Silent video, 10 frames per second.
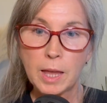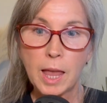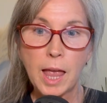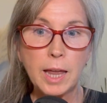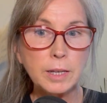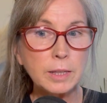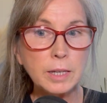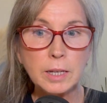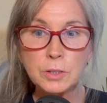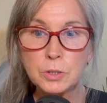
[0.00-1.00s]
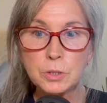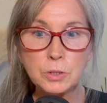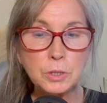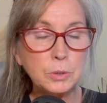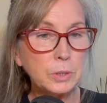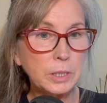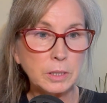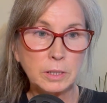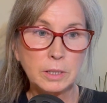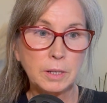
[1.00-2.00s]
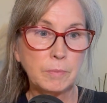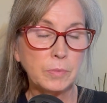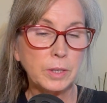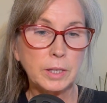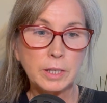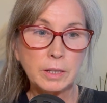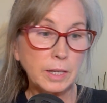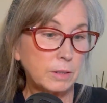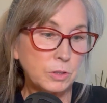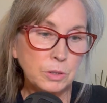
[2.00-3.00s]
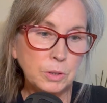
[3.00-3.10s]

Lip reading: anything else you're doing, like do